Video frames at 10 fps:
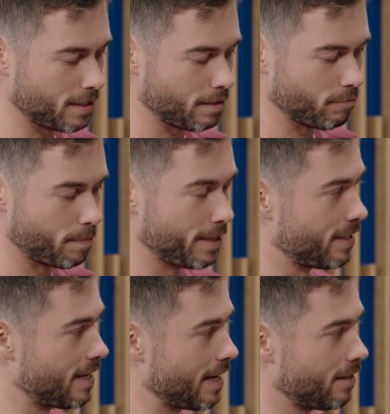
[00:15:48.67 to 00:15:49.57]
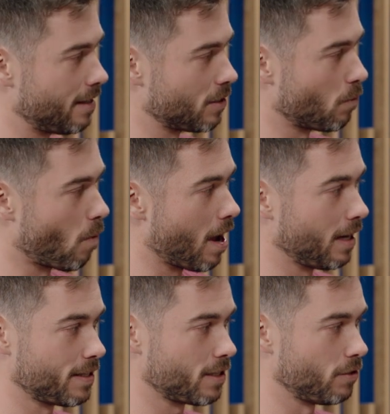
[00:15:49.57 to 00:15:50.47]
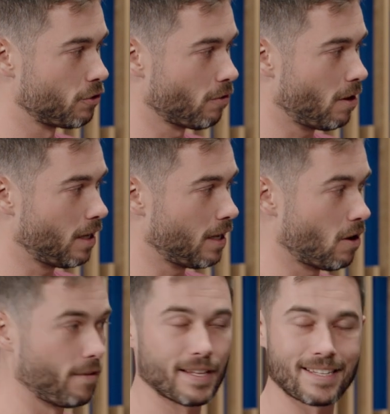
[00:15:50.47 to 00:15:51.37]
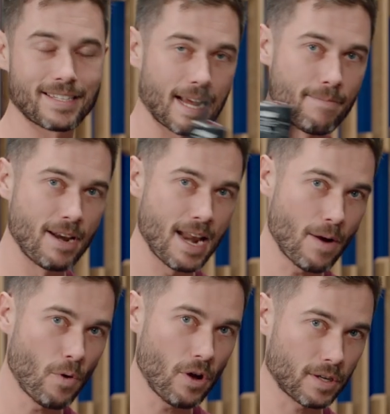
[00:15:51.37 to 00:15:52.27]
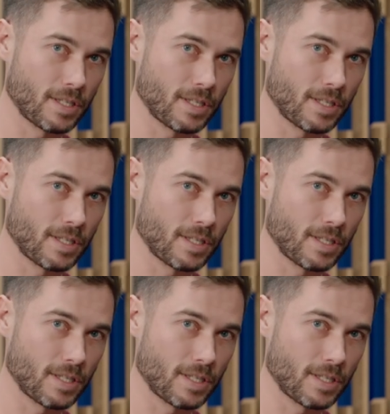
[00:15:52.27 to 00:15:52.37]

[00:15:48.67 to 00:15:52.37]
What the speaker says: it will be detected as a wireless controller on the same network.